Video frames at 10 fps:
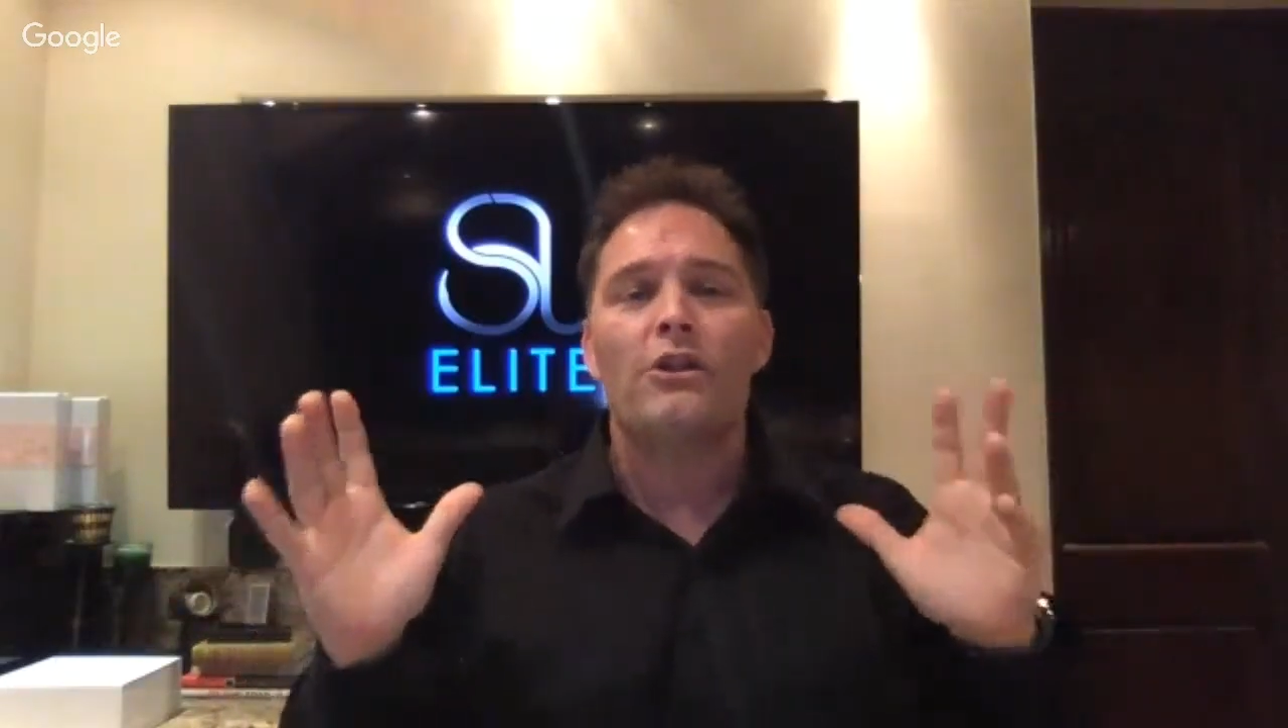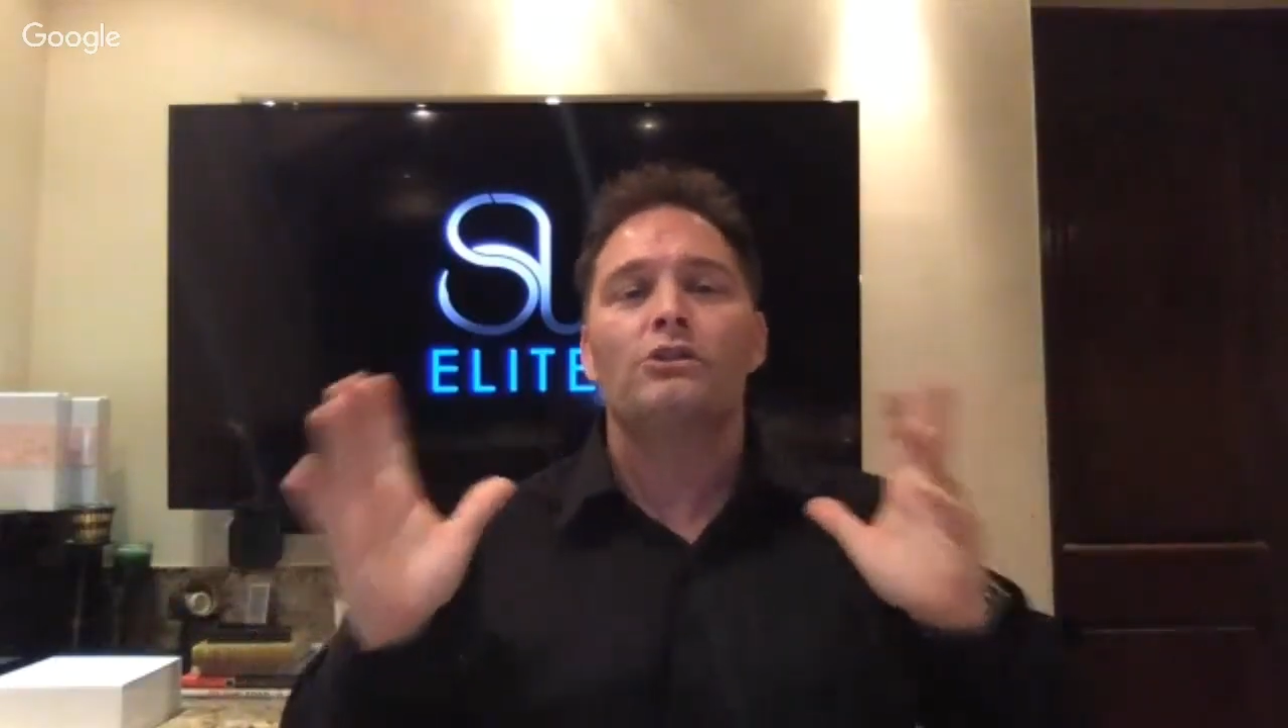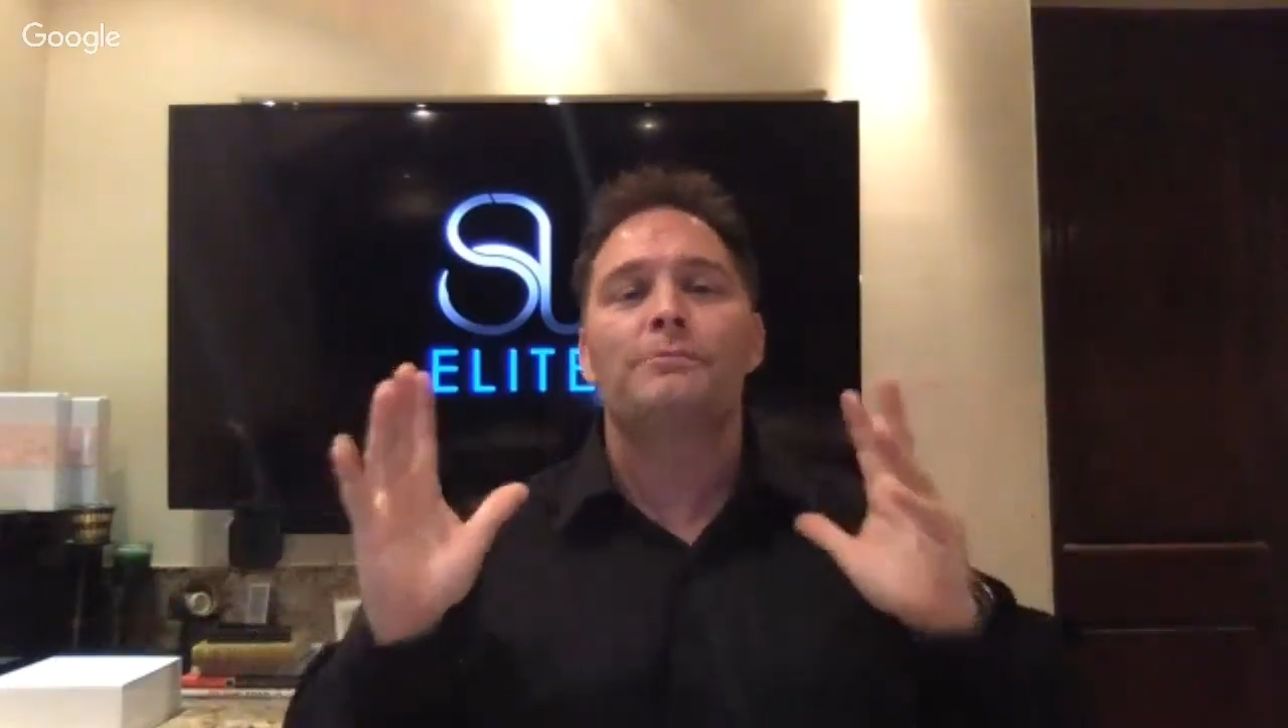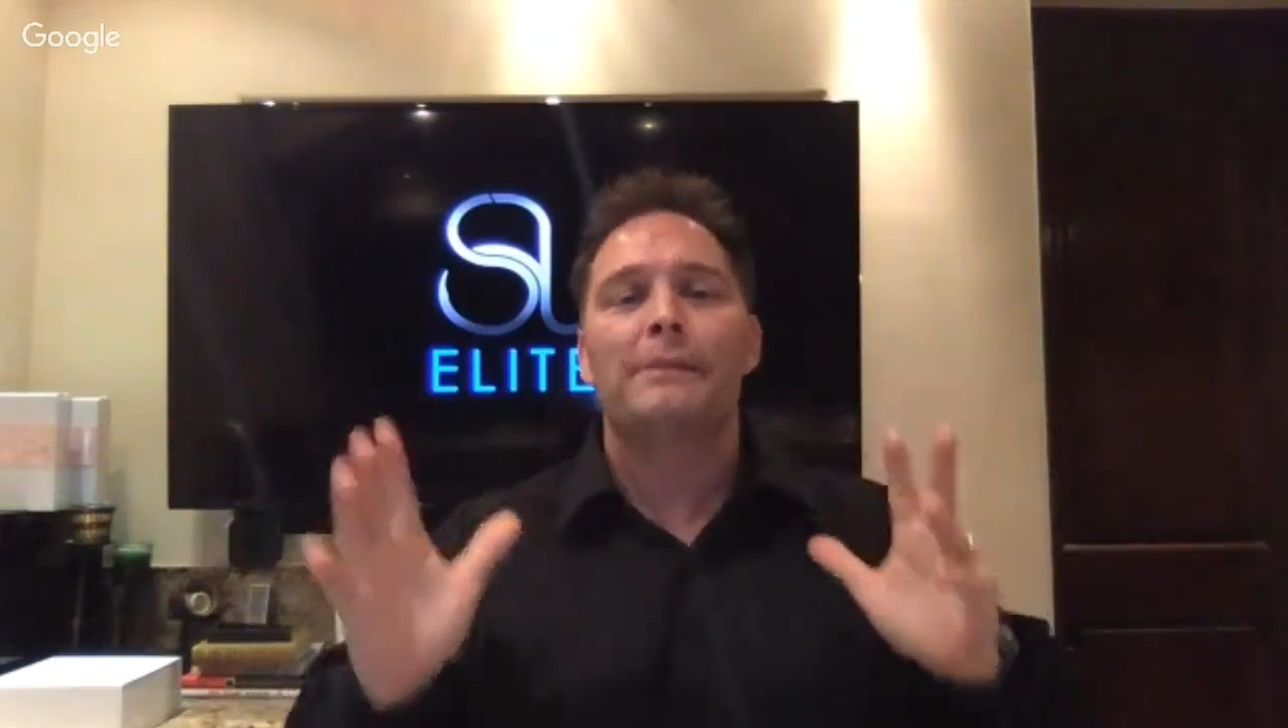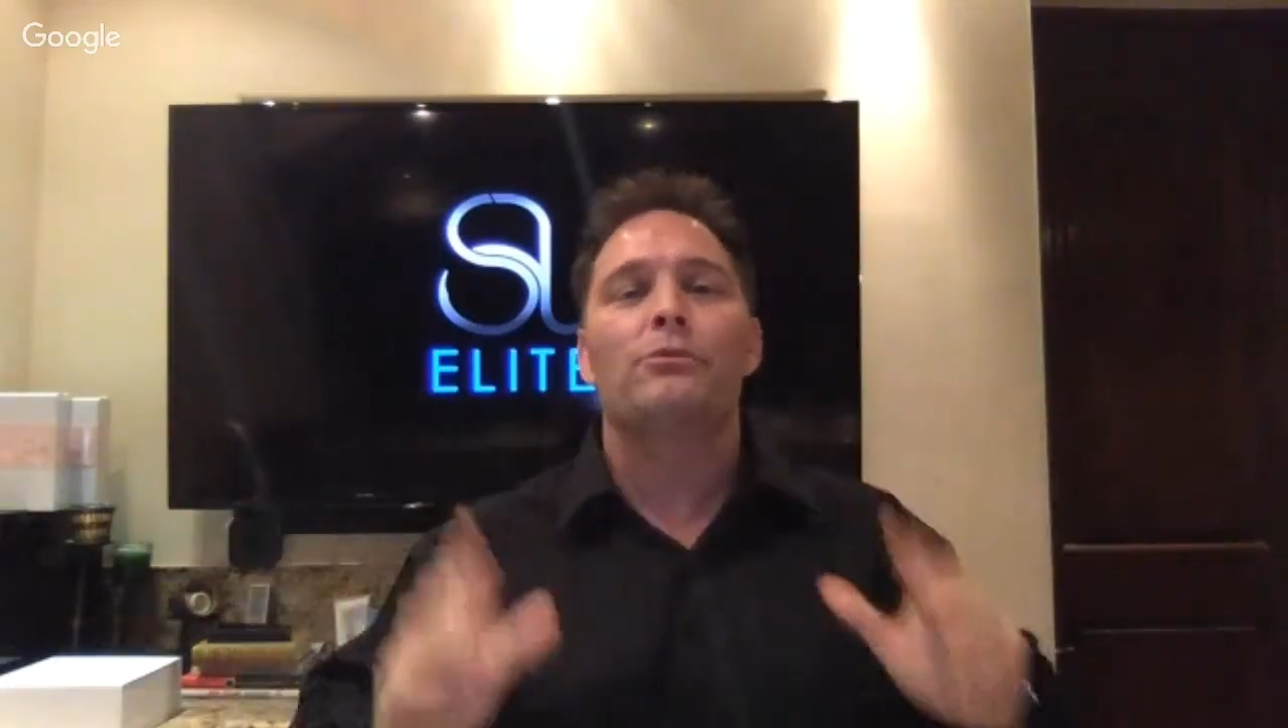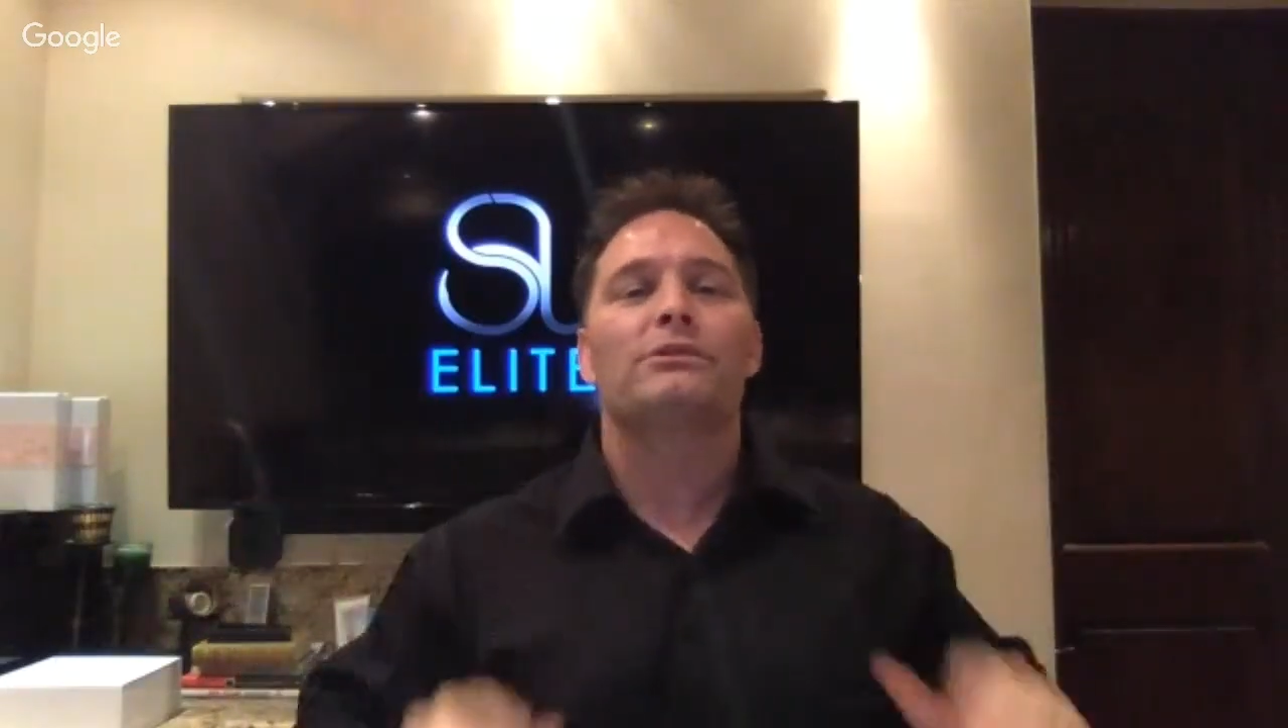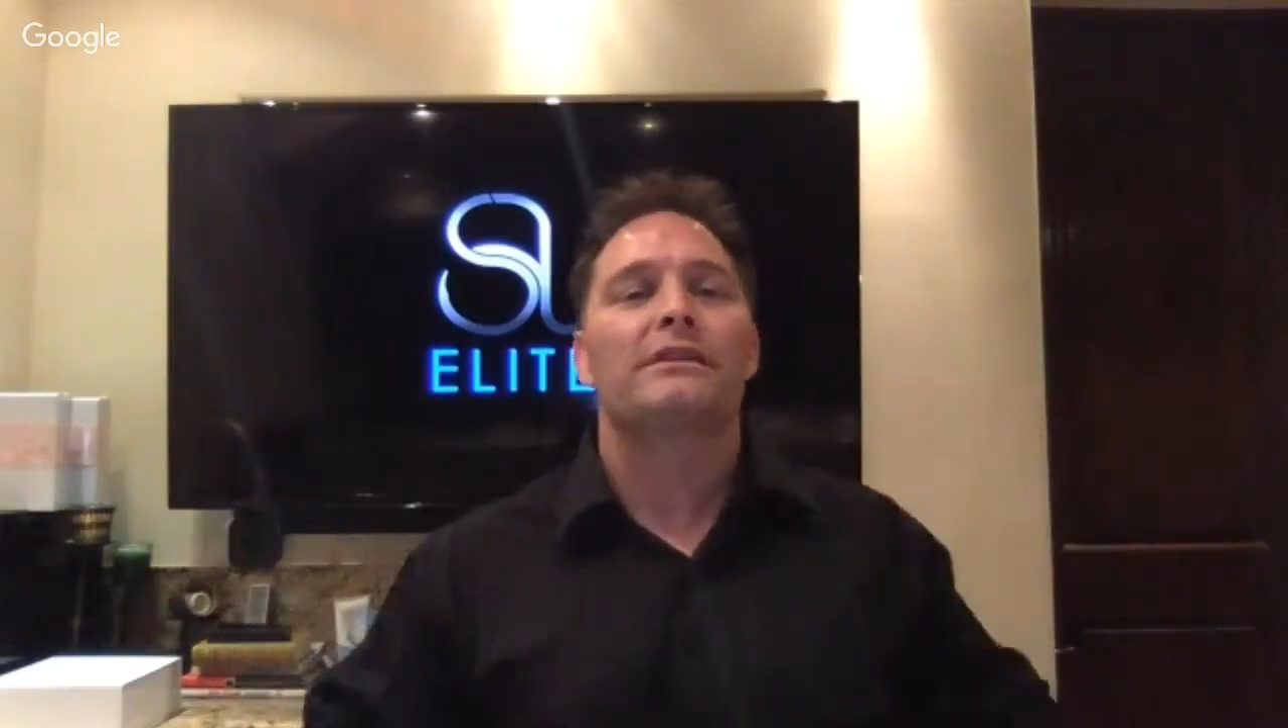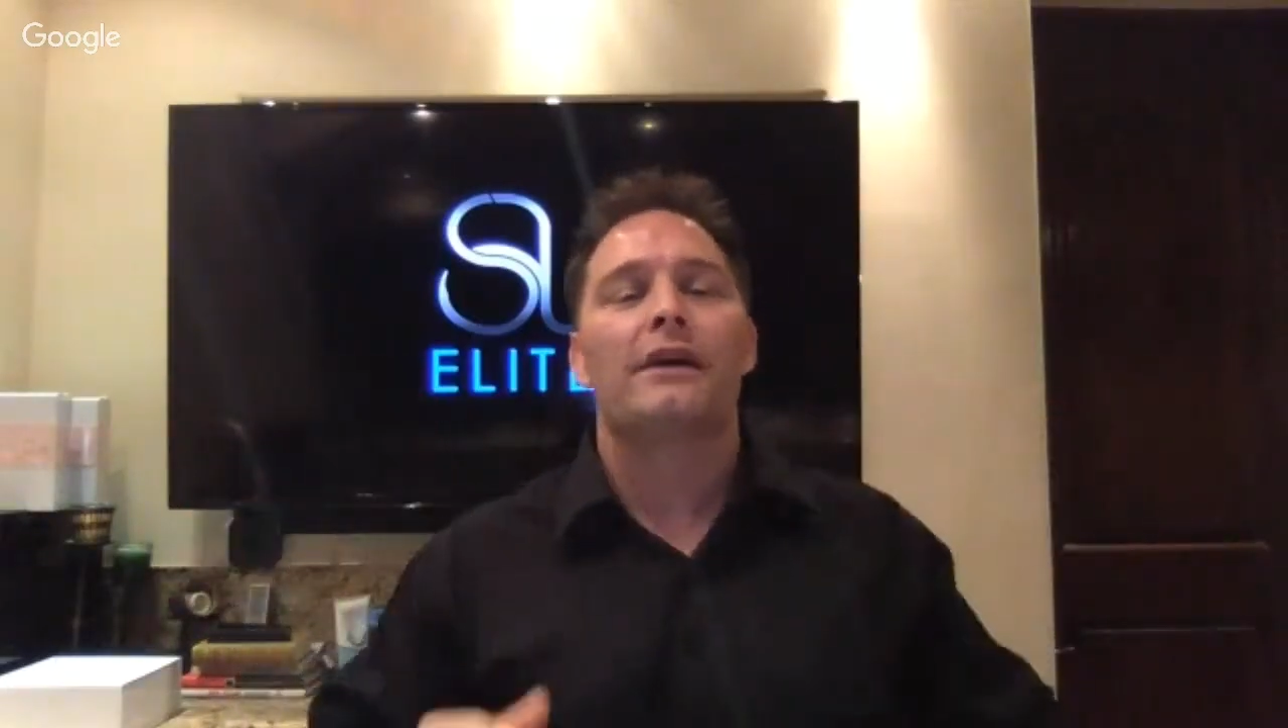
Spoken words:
people was a